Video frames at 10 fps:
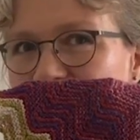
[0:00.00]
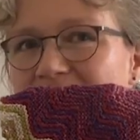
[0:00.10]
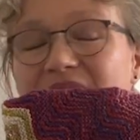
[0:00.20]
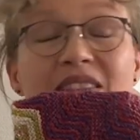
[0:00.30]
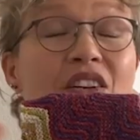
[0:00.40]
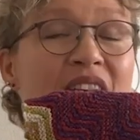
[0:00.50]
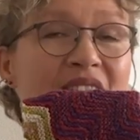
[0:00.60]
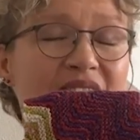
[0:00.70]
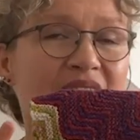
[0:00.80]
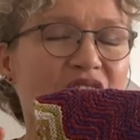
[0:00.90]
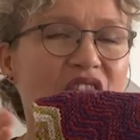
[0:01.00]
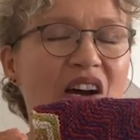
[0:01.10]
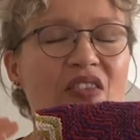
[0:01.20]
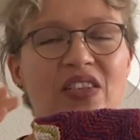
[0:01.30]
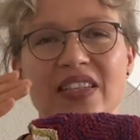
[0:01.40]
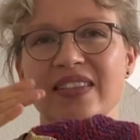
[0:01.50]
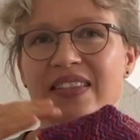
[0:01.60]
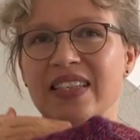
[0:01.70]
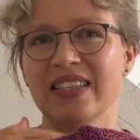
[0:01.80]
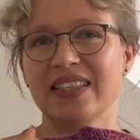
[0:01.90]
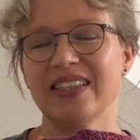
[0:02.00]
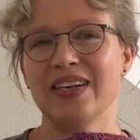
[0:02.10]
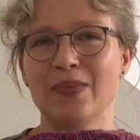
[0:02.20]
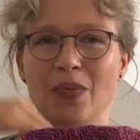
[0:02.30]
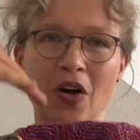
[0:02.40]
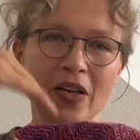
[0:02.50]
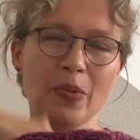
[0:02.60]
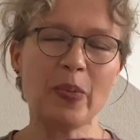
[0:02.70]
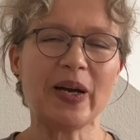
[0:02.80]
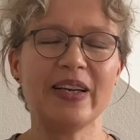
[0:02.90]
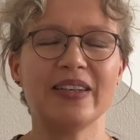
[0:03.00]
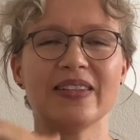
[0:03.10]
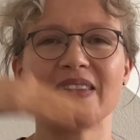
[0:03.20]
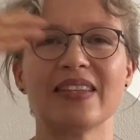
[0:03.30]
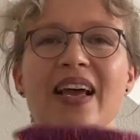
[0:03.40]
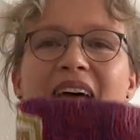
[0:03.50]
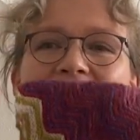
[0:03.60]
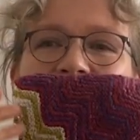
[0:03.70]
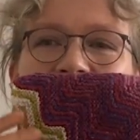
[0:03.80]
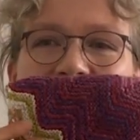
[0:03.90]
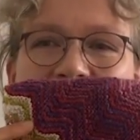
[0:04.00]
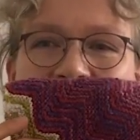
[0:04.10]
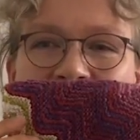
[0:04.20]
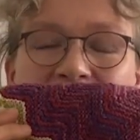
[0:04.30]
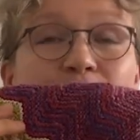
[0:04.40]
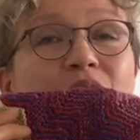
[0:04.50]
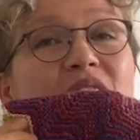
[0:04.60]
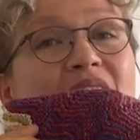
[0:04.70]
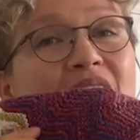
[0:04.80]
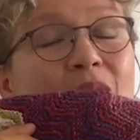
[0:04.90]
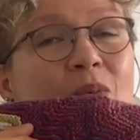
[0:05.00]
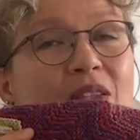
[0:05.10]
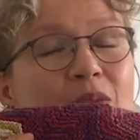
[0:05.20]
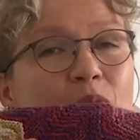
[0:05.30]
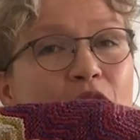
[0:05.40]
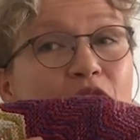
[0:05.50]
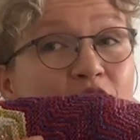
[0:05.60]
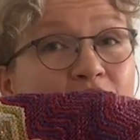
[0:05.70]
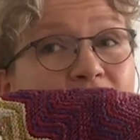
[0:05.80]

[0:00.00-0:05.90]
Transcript: It's not knit in the round, it's knit on the bias. And you start with a provisional